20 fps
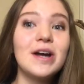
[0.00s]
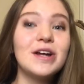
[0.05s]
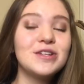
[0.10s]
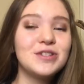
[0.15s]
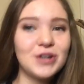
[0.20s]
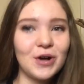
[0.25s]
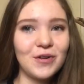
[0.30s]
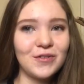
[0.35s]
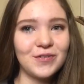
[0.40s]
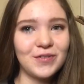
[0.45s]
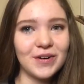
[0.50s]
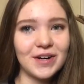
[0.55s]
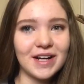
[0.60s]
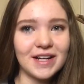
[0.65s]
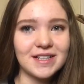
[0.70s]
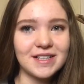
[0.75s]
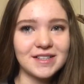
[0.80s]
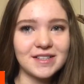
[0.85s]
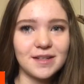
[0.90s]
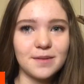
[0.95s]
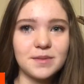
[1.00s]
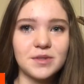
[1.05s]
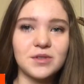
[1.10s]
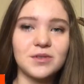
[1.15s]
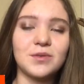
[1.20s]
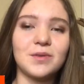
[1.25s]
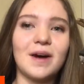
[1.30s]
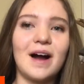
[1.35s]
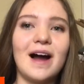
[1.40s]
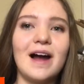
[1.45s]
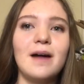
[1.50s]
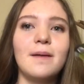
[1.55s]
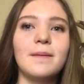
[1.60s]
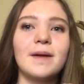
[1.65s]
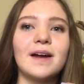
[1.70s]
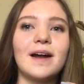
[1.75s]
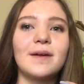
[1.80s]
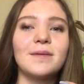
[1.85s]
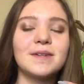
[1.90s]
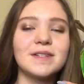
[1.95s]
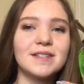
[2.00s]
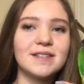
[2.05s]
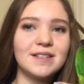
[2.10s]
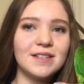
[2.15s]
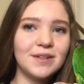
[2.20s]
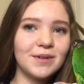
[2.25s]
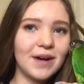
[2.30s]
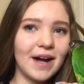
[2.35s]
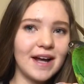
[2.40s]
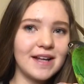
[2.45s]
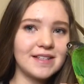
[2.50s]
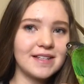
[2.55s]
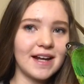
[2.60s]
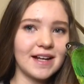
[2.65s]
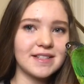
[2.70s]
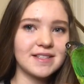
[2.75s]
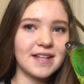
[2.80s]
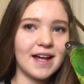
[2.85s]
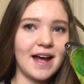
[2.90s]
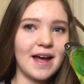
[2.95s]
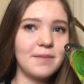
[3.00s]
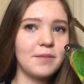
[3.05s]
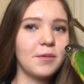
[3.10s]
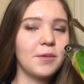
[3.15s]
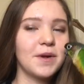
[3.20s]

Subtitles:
Don't forget to subscribe, and I will see you guys next time